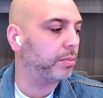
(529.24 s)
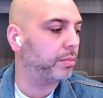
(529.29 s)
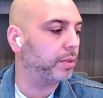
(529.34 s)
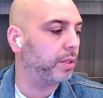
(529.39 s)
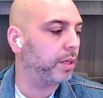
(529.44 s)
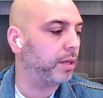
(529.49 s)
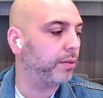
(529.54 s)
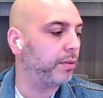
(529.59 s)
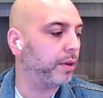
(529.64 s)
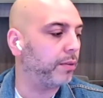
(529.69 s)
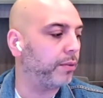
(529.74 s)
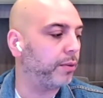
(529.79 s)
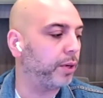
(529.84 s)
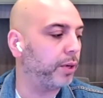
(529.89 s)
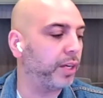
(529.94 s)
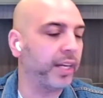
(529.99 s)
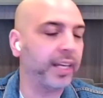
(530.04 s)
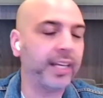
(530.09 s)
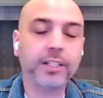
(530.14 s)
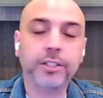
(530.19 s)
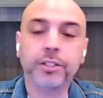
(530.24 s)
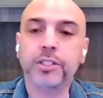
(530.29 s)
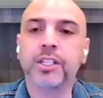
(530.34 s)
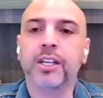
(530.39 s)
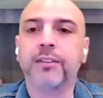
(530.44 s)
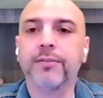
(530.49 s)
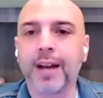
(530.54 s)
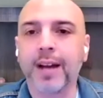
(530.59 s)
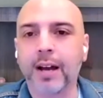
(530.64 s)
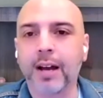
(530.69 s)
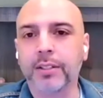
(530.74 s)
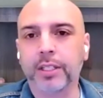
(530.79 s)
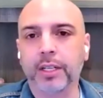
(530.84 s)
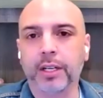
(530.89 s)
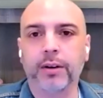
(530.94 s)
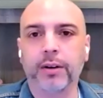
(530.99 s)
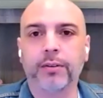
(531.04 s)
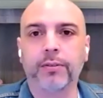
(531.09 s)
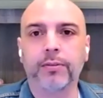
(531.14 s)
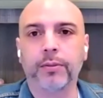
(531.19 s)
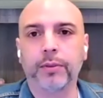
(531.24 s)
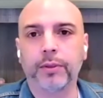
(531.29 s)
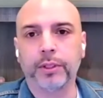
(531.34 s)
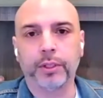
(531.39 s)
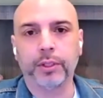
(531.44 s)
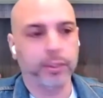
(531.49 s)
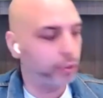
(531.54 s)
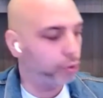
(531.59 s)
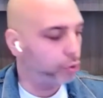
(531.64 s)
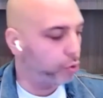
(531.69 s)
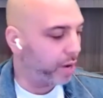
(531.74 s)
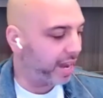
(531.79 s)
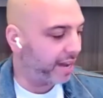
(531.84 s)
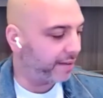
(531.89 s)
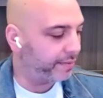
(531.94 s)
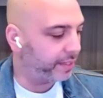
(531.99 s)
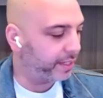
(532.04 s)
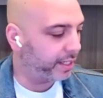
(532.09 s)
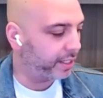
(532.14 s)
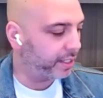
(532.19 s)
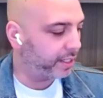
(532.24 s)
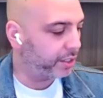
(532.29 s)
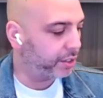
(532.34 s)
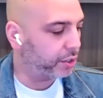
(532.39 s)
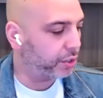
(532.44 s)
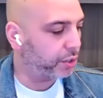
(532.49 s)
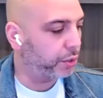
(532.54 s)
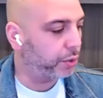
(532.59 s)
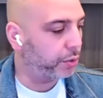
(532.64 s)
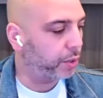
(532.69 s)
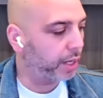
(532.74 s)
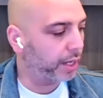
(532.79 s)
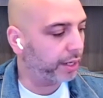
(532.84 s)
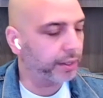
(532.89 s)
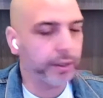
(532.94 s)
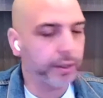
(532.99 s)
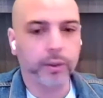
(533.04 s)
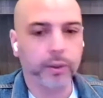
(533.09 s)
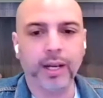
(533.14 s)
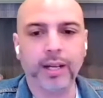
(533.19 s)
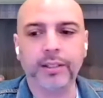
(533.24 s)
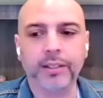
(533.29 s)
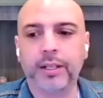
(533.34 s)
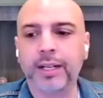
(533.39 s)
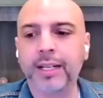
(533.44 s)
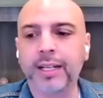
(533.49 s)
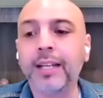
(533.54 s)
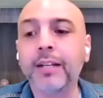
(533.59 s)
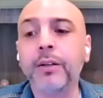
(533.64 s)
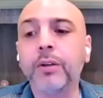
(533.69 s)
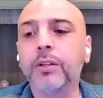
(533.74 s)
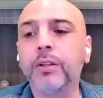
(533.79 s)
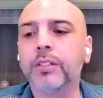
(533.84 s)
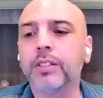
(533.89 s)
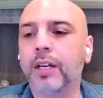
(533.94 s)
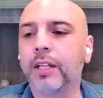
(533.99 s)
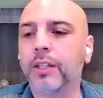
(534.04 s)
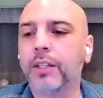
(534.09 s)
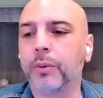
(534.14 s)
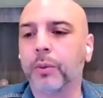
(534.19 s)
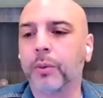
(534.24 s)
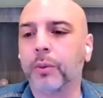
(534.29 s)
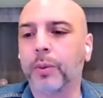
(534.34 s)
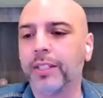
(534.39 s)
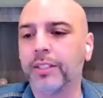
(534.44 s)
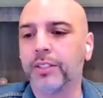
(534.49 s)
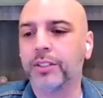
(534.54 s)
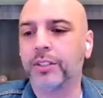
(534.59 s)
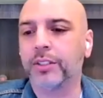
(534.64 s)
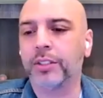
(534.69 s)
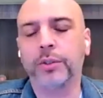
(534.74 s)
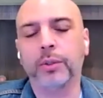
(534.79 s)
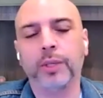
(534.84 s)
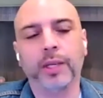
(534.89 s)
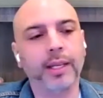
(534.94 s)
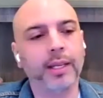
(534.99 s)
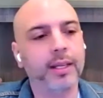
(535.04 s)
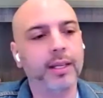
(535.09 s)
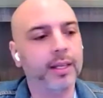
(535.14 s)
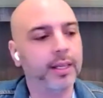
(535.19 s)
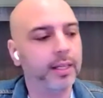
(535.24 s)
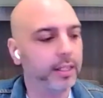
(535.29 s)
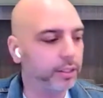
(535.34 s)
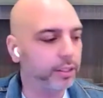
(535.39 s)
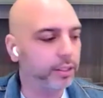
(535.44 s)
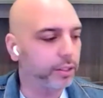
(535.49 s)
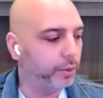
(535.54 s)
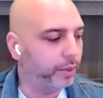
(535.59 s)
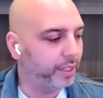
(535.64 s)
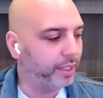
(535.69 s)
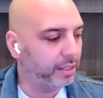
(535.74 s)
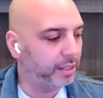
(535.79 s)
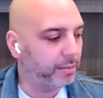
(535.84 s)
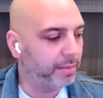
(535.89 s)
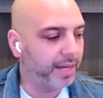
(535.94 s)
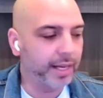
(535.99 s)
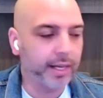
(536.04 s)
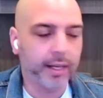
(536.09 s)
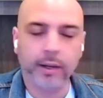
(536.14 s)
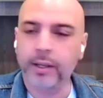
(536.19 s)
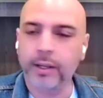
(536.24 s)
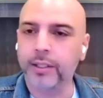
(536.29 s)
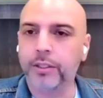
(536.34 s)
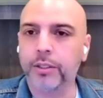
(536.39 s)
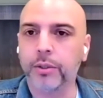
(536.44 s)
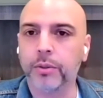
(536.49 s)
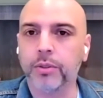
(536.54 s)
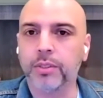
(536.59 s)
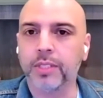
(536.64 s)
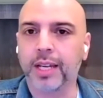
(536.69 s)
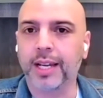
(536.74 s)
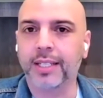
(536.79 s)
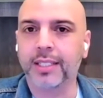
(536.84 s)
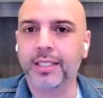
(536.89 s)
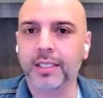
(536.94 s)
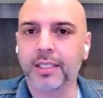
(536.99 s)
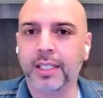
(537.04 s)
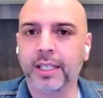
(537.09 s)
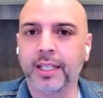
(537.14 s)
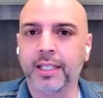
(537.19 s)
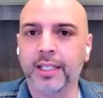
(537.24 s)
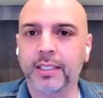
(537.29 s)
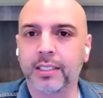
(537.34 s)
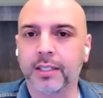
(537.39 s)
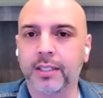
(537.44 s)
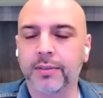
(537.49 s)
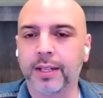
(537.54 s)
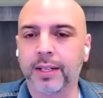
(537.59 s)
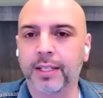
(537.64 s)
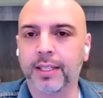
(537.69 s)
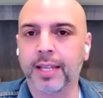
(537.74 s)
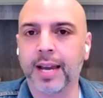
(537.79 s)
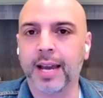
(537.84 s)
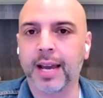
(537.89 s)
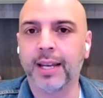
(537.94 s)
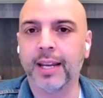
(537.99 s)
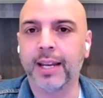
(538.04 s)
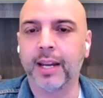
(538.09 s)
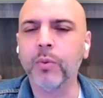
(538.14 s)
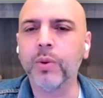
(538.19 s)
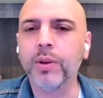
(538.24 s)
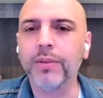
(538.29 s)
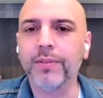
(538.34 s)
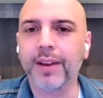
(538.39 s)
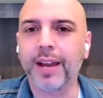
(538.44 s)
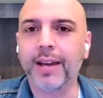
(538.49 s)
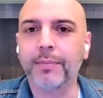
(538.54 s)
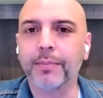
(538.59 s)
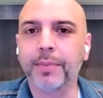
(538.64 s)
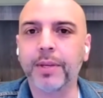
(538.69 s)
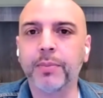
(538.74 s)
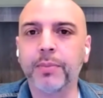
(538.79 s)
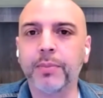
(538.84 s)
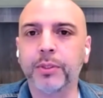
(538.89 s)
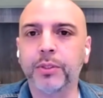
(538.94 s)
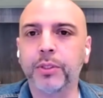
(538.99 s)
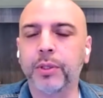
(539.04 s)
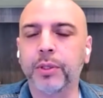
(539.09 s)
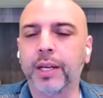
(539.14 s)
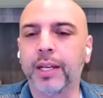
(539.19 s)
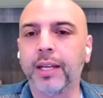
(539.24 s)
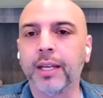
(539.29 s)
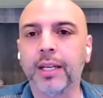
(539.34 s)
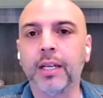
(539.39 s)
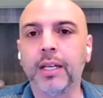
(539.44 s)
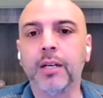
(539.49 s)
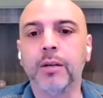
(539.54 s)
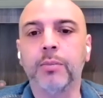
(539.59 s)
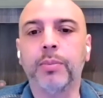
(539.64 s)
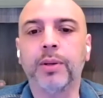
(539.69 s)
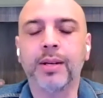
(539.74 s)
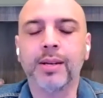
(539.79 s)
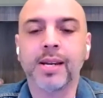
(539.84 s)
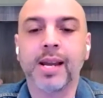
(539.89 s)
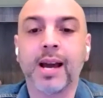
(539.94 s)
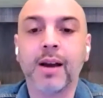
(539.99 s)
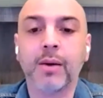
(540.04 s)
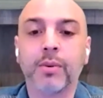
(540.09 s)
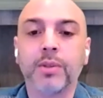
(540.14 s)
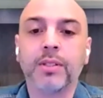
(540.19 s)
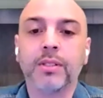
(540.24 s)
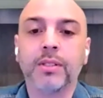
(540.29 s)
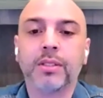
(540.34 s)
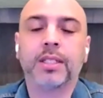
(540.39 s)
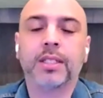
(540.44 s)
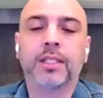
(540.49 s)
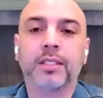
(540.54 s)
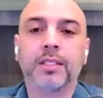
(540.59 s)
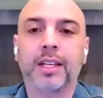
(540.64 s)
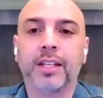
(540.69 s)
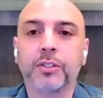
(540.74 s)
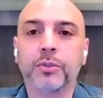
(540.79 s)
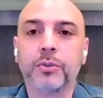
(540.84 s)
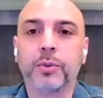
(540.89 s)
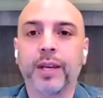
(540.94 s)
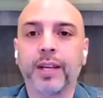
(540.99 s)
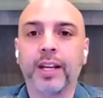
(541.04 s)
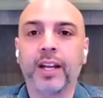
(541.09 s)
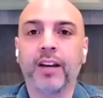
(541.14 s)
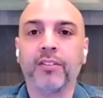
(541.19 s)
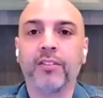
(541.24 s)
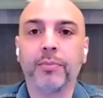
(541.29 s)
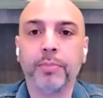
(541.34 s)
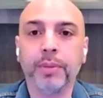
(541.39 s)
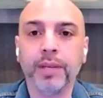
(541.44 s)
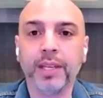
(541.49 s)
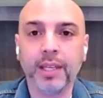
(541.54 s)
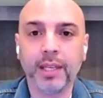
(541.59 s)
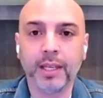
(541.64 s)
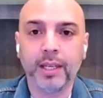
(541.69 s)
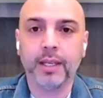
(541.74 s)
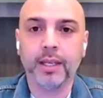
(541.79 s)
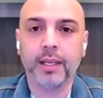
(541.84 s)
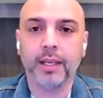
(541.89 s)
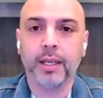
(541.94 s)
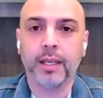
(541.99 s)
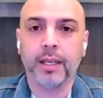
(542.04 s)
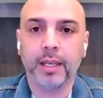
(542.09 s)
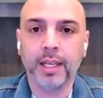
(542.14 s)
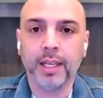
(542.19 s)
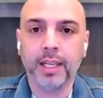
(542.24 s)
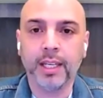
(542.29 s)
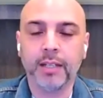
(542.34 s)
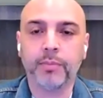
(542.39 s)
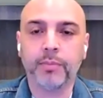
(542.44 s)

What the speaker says: if you're going to get yourself out there, you have to get this QR code out there. And I know there's other ways to do it, through email and through texting and stuff like that. And we've had people do it, but not with the success rate of being in